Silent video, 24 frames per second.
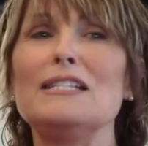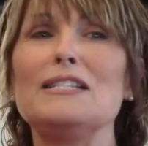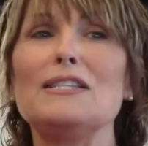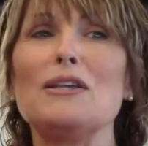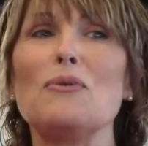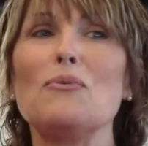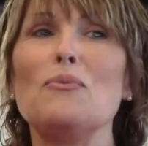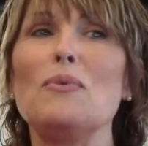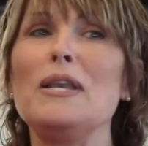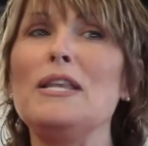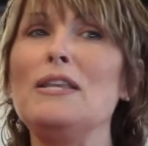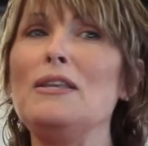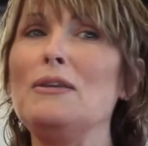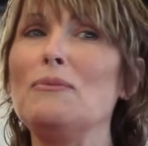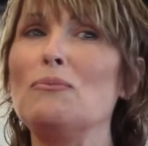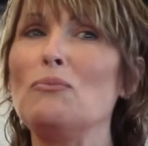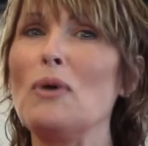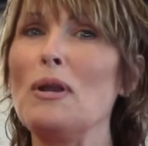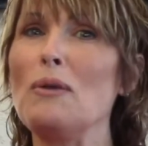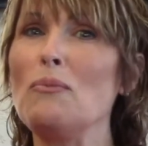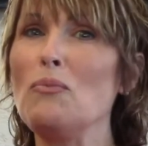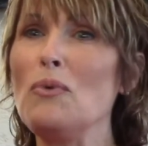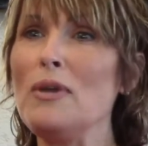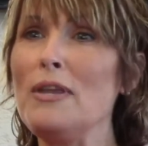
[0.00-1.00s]
So
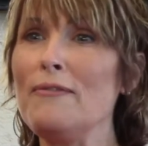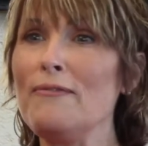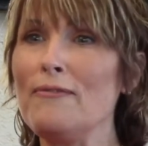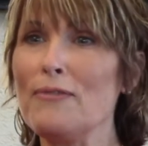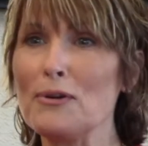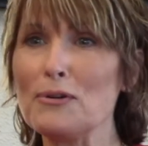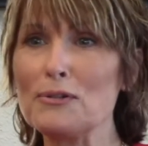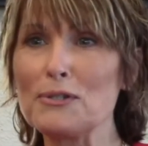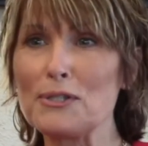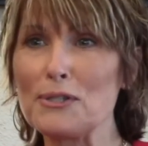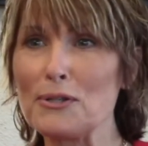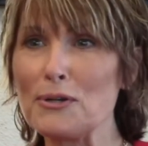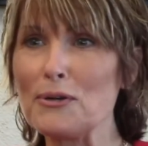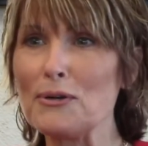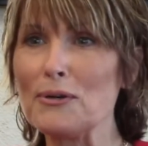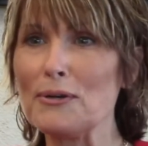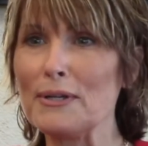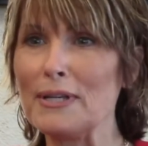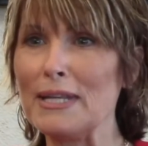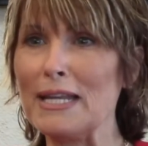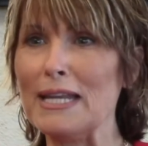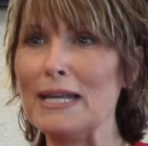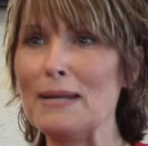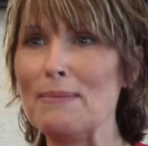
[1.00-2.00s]
when we first
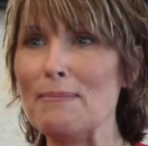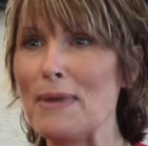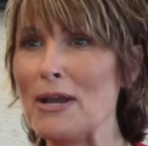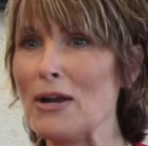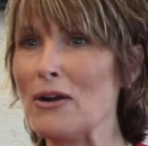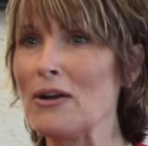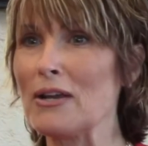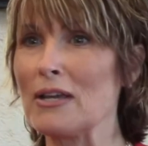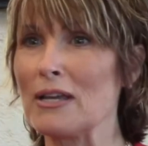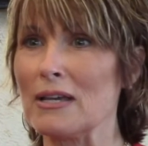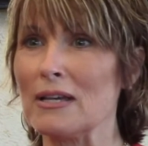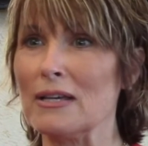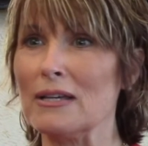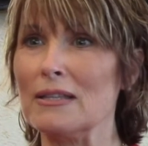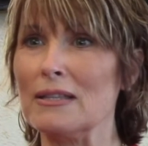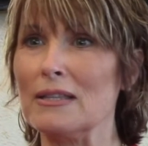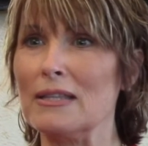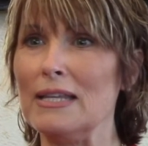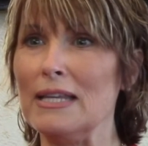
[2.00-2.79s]
heard in America